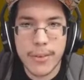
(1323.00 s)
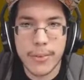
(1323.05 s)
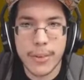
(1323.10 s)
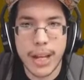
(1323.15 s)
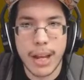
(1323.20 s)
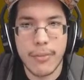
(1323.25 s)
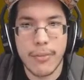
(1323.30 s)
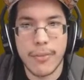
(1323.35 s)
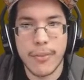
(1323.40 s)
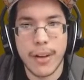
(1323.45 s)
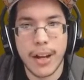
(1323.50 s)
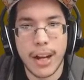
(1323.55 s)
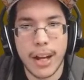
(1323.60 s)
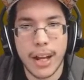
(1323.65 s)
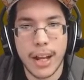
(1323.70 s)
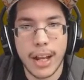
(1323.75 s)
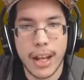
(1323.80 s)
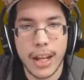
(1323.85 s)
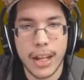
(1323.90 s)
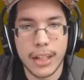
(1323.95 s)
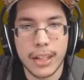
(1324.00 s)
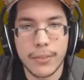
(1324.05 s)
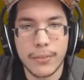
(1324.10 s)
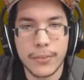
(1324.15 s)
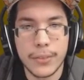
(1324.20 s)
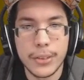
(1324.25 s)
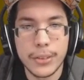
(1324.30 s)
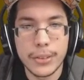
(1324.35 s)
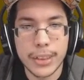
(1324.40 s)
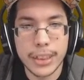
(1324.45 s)
We have a
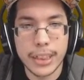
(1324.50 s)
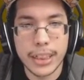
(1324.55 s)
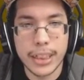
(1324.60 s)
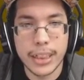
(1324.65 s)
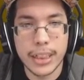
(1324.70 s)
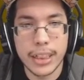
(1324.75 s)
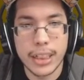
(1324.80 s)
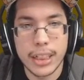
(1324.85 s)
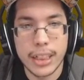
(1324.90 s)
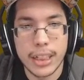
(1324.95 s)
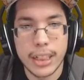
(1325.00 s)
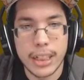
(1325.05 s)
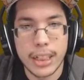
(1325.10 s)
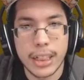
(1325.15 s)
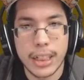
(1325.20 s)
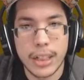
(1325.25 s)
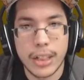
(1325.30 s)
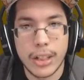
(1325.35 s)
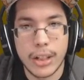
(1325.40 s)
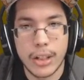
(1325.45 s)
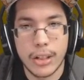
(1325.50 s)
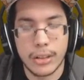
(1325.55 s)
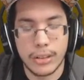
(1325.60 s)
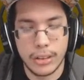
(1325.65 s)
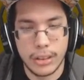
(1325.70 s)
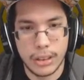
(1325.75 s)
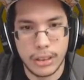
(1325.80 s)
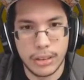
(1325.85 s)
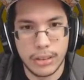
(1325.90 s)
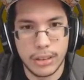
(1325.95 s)
confusing. Oh
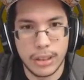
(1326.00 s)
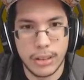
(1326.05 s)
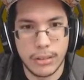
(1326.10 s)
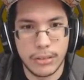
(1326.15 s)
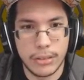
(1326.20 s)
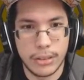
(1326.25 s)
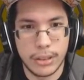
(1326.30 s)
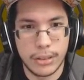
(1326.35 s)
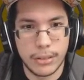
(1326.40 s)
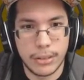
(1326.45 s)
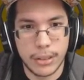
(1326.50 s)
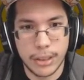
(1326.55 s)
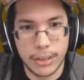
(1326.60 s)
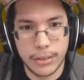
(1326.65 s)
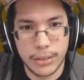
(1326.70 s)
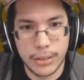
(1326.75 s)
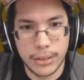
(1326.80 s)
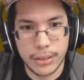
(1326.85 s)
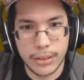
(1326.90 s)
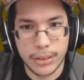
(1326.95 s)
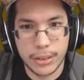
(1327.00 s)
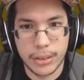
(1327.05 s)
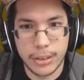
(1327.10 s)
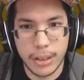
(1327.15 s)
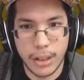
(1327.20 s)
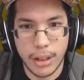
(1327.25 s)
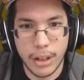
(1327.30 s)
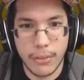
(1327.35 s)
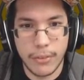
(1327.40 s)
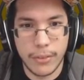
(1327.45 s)
no! You just
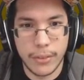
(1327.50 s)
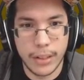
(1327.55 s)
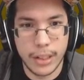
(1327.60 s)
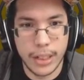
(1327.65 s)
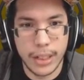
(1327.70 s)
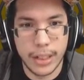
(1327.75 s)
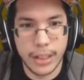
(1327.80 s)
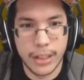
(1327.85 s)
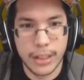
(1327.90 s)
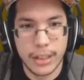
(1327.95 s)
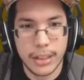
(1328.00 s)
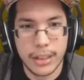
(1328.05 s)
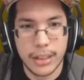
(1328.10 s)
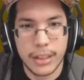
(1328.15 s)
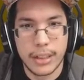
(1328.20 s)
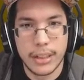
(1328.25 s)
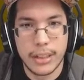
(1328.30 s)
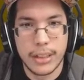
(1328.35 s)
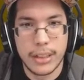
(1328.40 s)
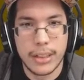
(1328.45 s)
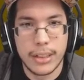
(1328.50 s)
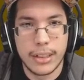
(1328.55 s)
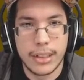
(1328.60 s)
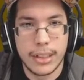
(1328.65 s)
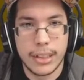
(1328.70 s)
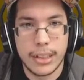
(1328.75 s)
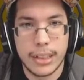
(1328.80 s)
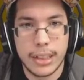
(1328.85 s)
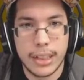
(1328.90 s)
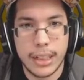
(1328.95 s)
go for Leer.
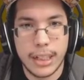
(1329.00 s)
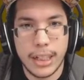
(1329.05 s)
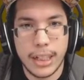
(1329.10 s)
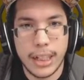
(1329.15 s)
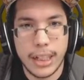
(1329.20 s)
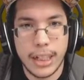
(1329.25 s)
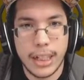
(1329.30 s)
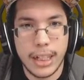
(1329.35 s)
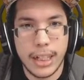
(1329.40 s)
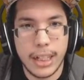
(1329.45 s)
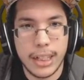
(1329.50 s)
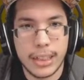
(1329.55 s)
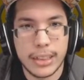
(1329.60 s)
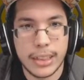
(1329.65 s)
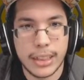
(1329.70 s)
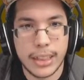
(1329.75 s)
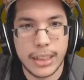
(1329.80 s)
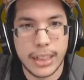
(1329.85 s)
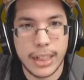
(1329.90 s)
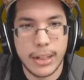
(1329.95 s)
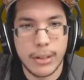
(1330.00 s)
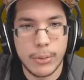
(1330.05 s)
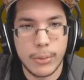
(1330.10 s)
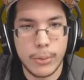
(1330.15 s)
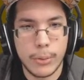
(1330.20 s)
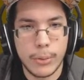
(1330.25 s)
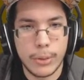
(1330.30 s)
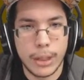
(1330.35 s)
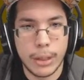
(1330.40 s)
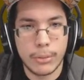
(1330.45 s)
Ah, take it out.
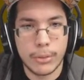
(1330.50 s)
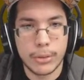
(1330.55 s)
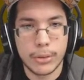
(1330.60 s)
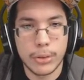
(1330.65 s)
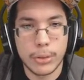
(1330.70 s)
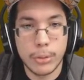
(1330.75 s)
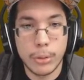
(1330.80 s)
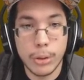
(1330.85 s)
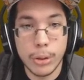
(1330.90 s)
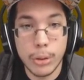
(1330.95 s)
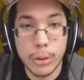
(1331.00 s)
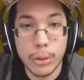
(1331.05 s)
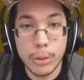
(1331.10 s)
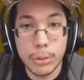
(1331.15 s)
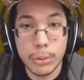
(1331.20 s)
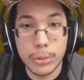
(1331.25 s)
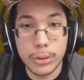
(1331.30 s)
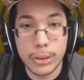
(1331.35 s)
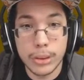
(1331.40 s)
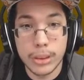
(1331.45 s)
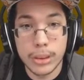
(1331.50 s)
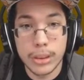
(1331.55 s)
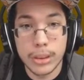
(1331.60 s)
Ooh, that was so close.